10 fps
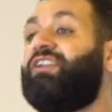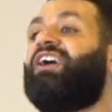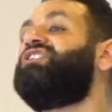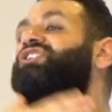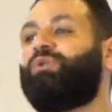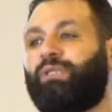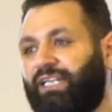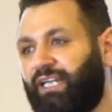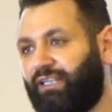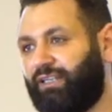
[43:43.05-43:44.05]
not doing
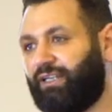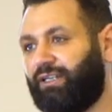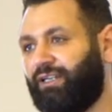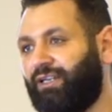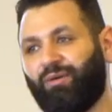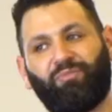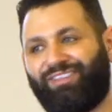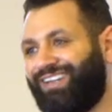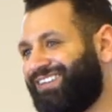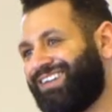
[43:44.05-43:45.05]
anything. But
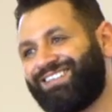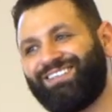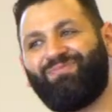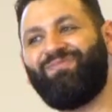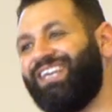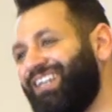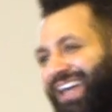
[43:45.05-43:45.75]
that doesn't mean